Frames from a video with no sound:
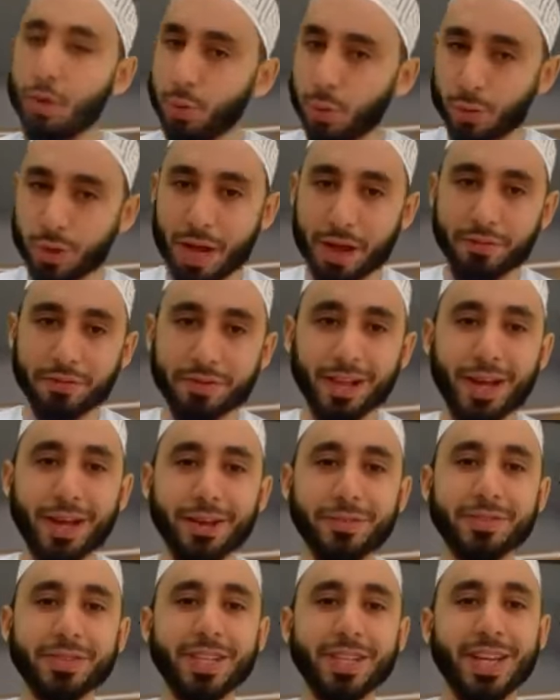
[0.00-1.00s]
We would have
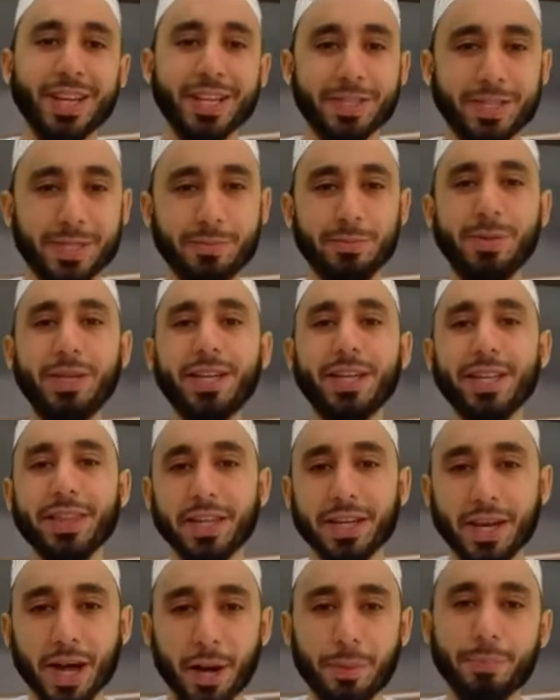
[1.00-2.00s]
loved to be in
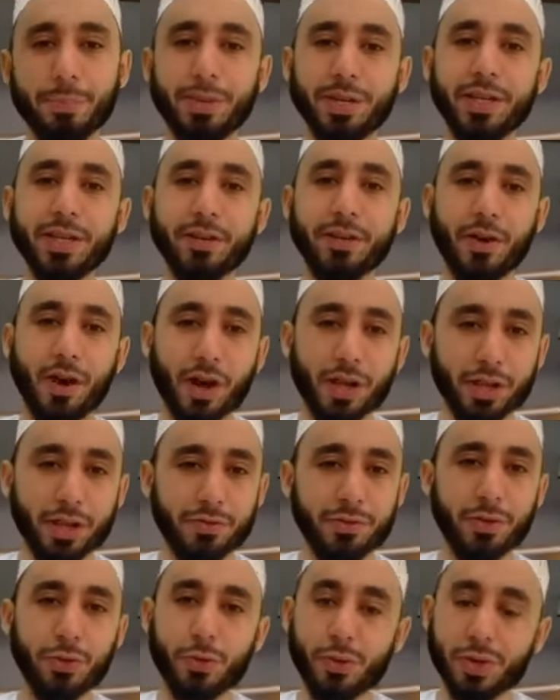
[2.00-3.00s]
the company of all
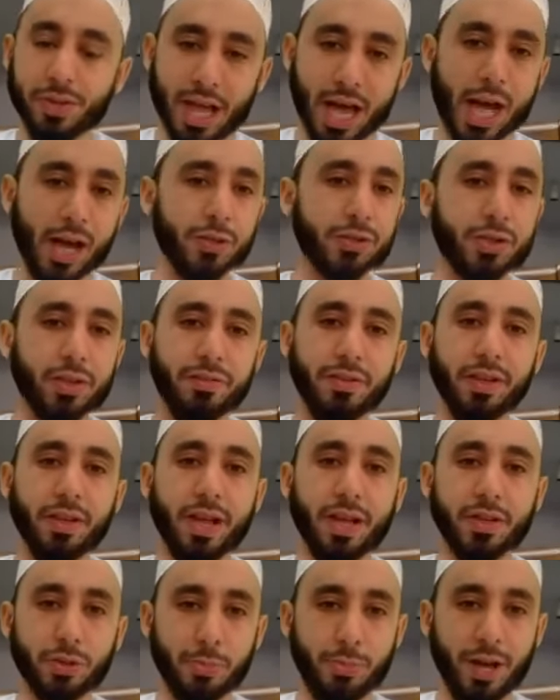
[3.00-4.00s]
of you in the house of
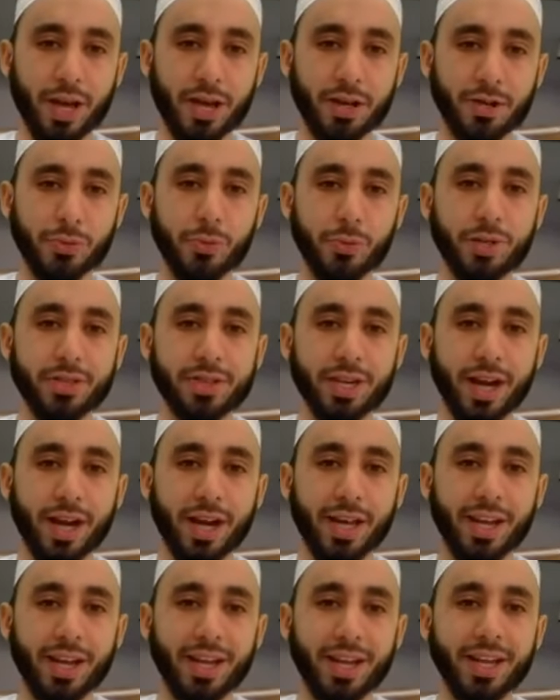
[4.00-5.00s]
Allah subhanahu wa
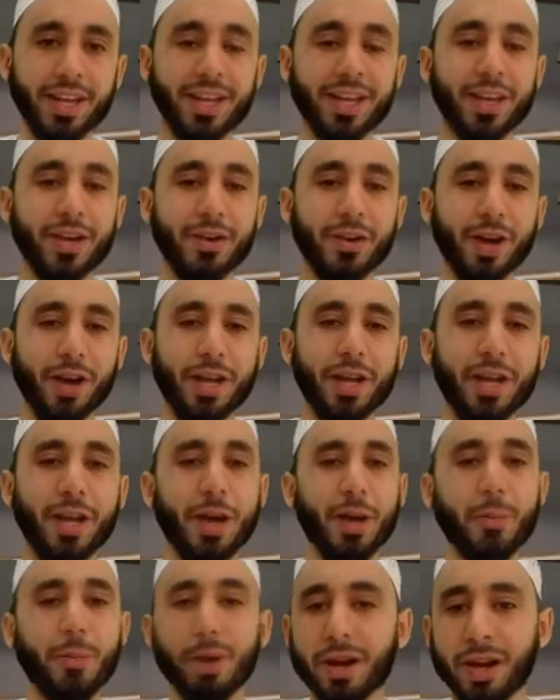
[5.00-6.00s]
ta'ala, right?
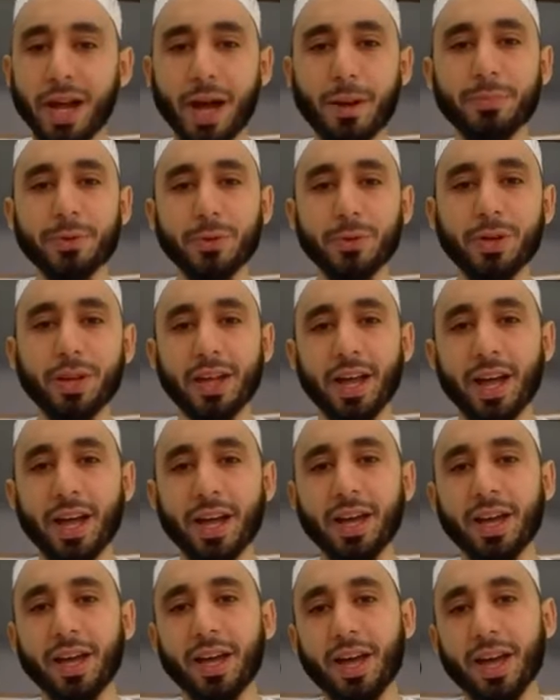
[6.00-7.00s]
But
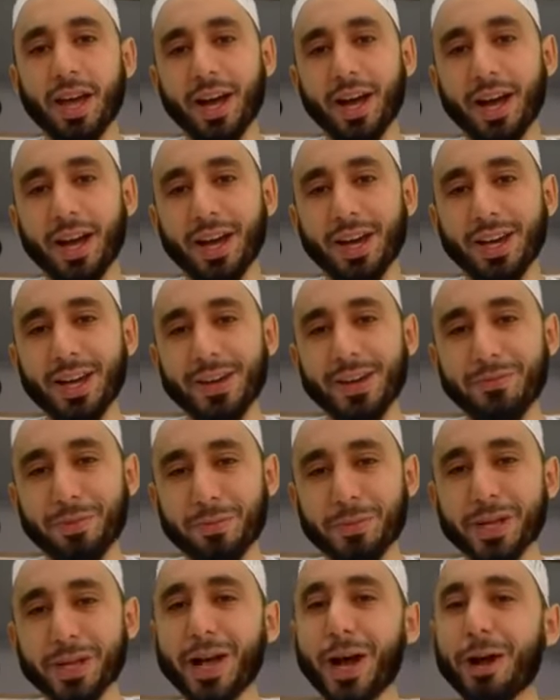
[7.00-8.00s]
alhamdulillah,
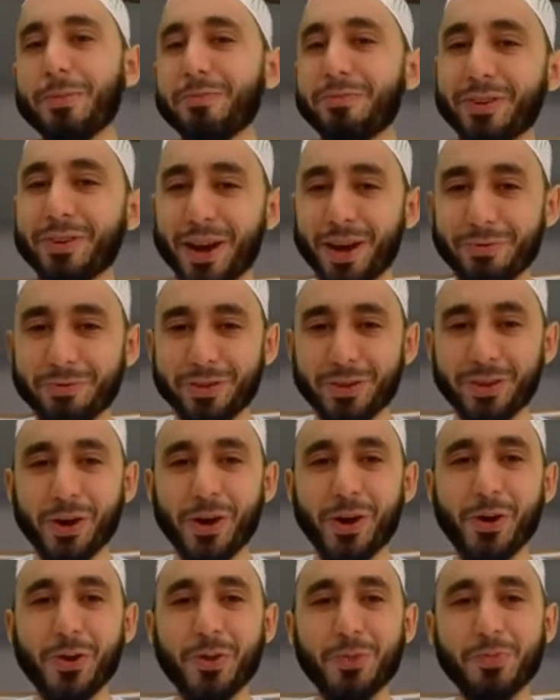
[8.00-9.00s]
from the comfort of your
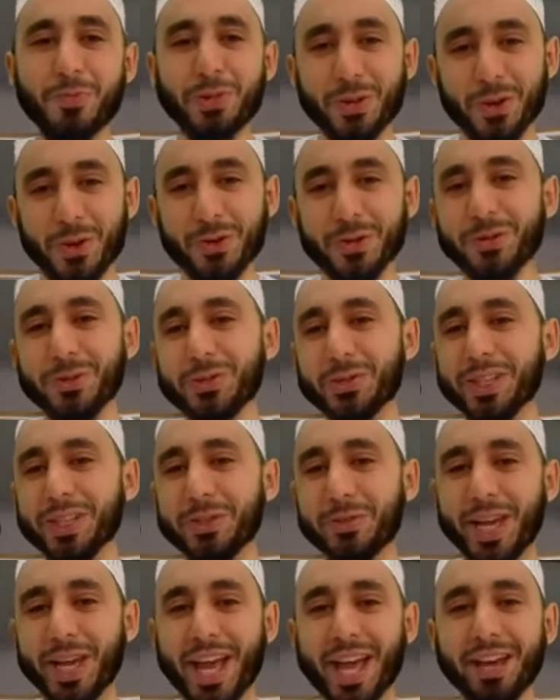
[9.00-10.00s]
home, you know, usually
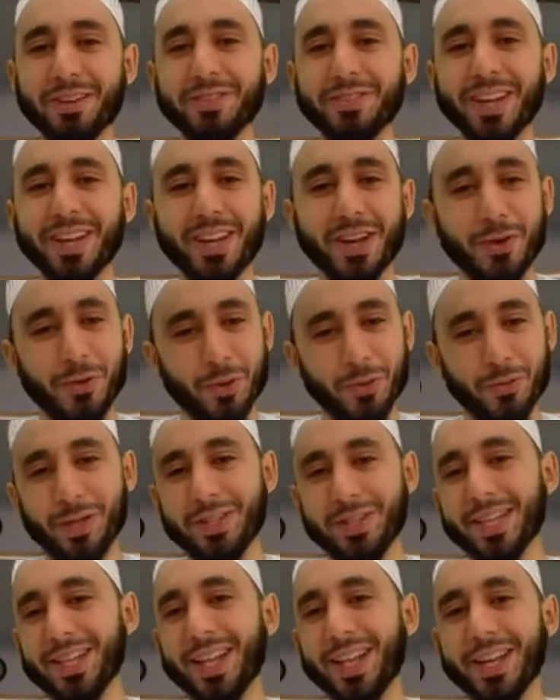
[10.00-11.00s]
we have, when we
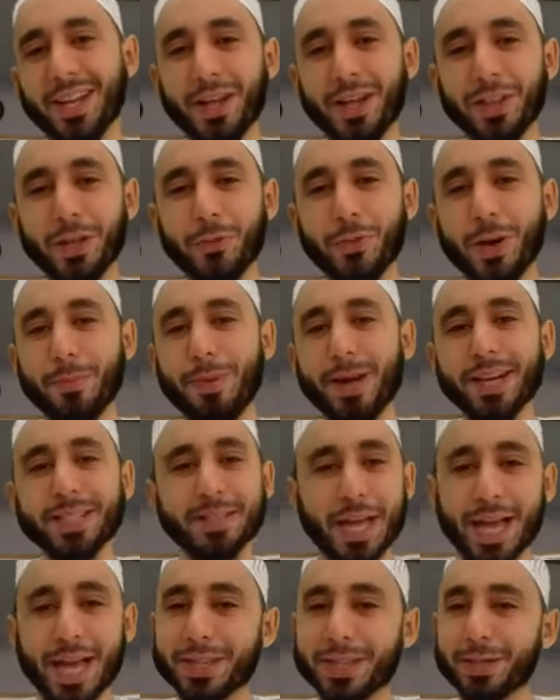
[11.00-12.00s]
did like on the WebEx,
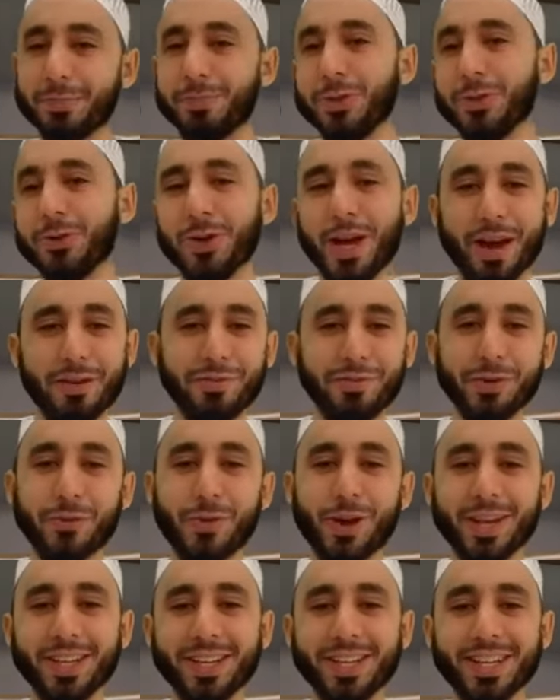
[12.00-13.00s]
I had to mute
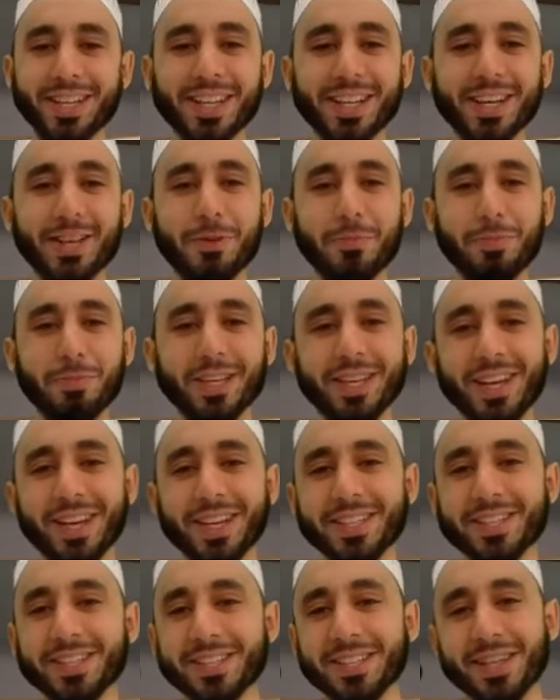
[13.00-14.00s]
everyone
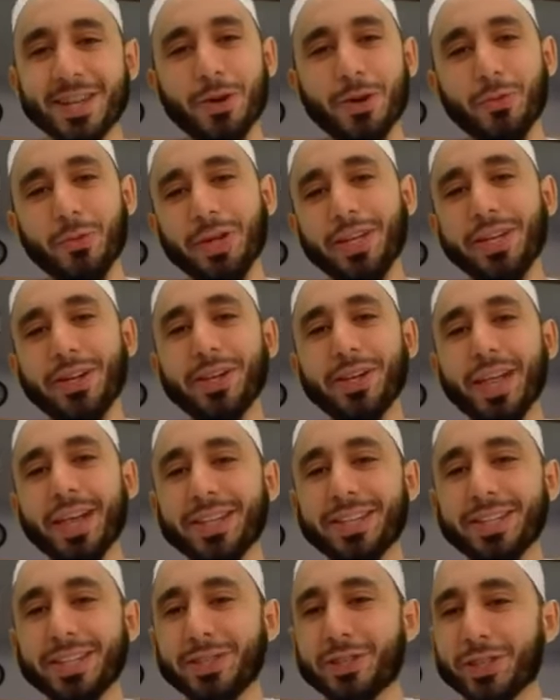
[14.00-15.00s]
because we hear
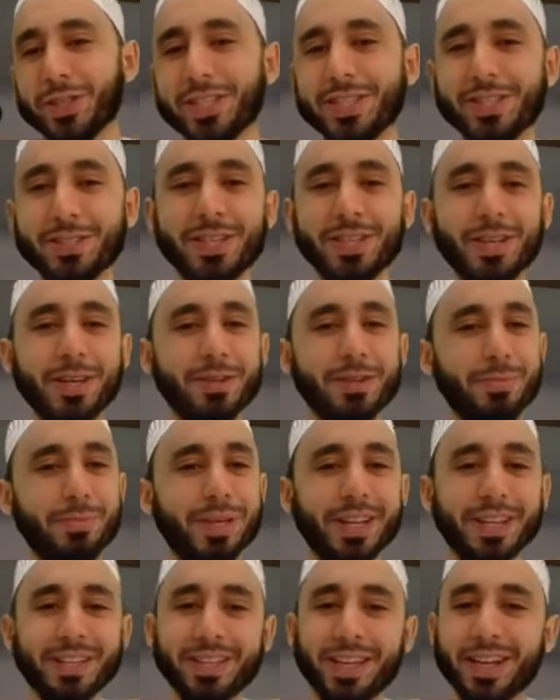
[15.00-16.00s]
like dishes
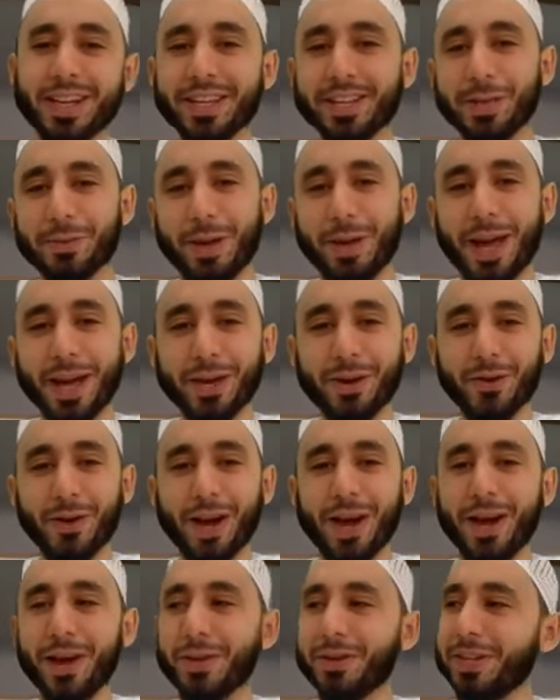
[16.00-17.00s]
being done in the
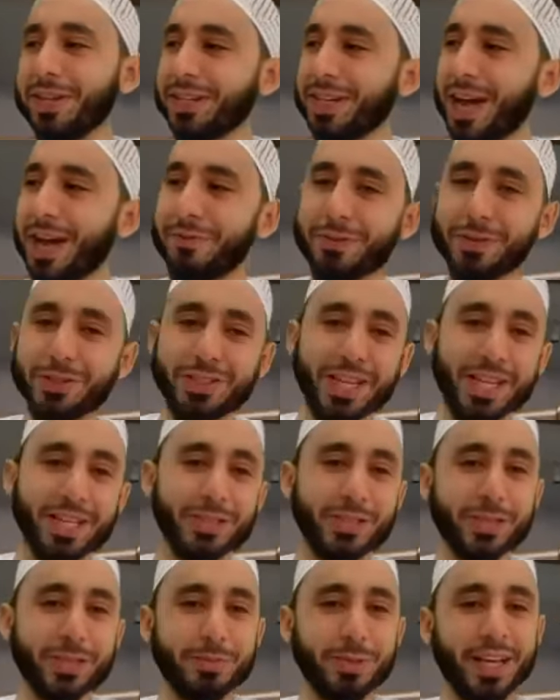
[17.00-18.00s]
background and
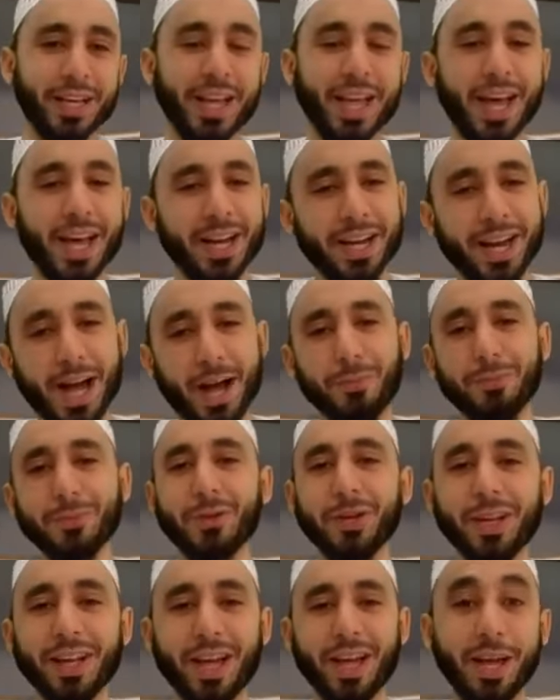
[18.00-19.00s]
conversations being had. And
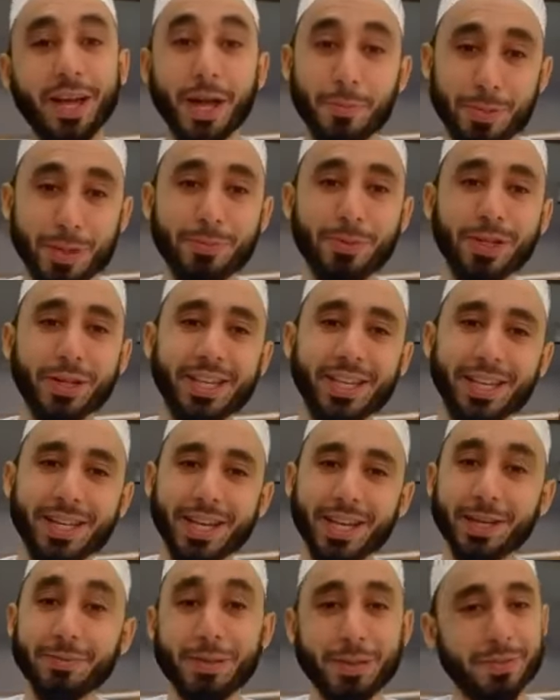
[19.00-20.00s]
alhamdulillah, people
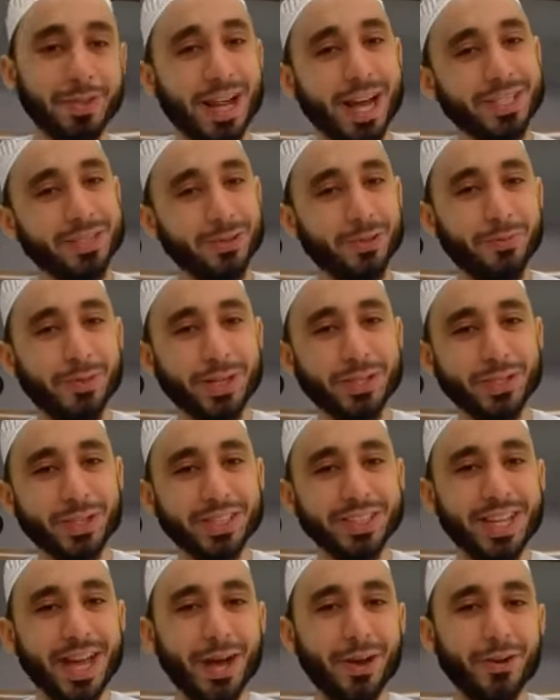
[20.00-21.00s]
eating, maybe not so much
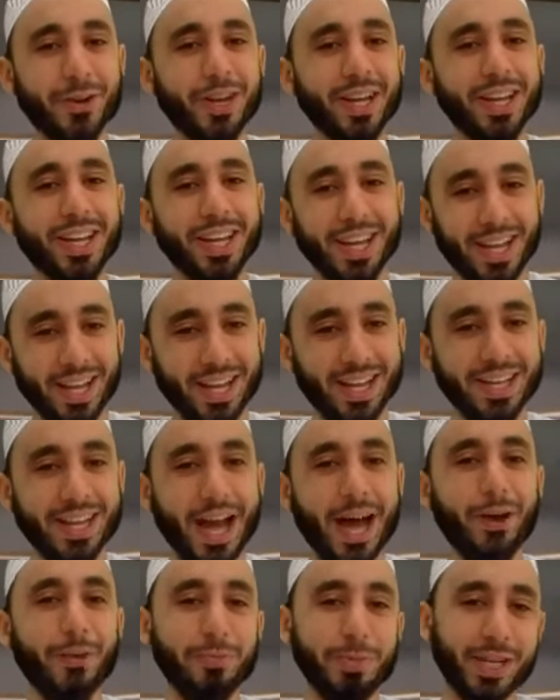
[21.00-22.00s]
as now
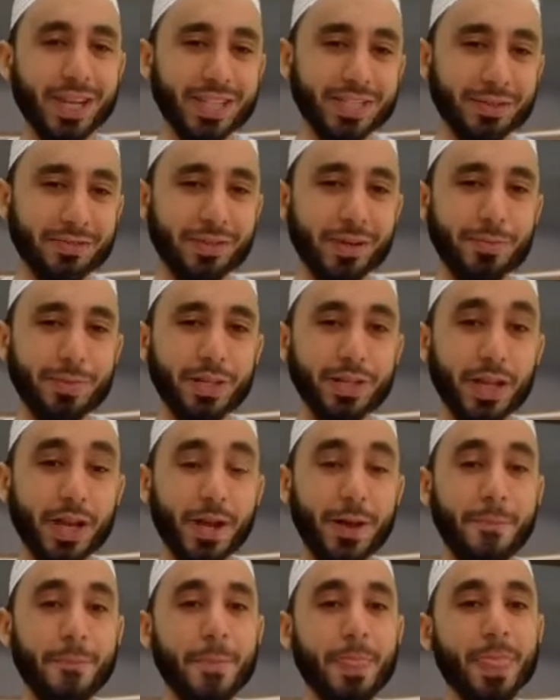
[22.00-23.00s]
because of
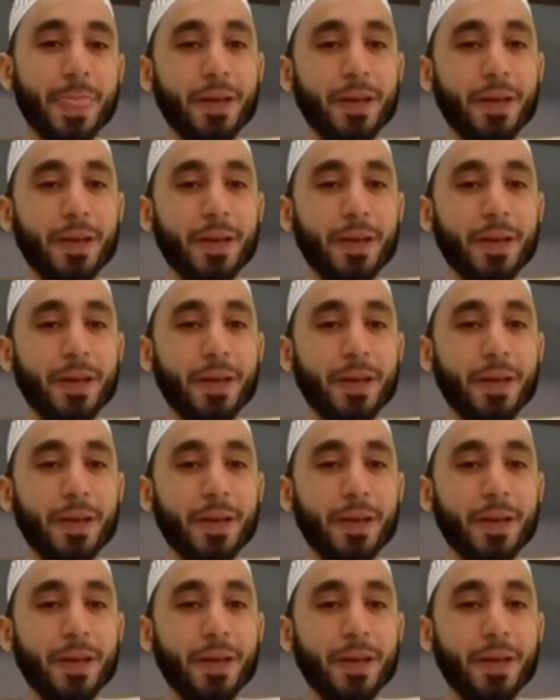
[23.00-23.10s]
Ramadan.